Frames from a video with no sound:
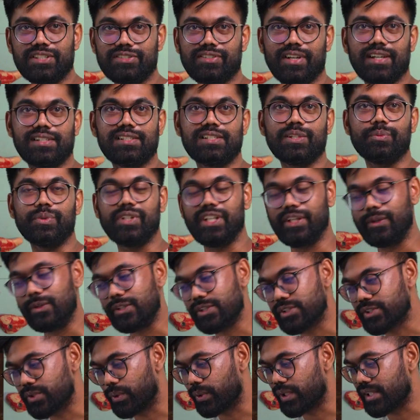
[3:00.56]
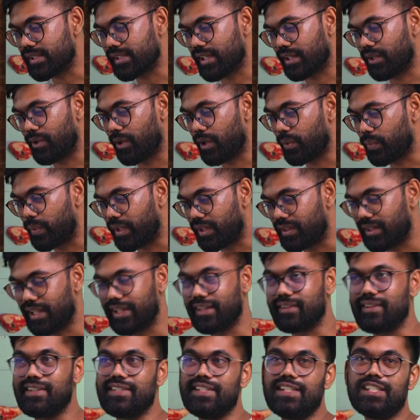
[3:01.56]
structure with the use stories and not with
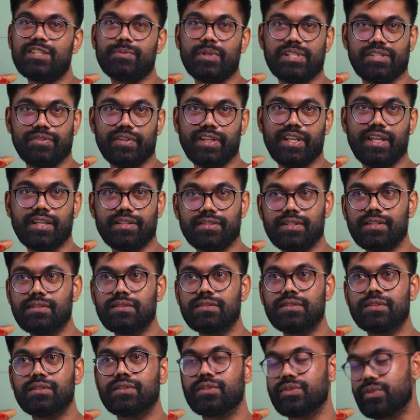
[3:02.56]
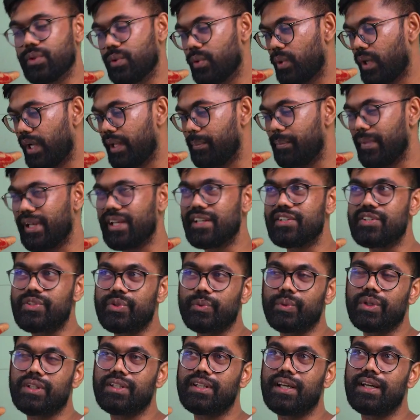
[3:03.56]
like rigid specifications. So I made
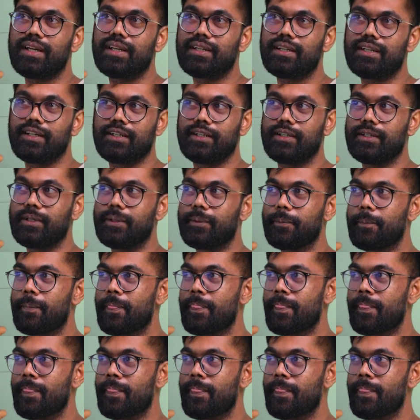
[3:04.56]
sure that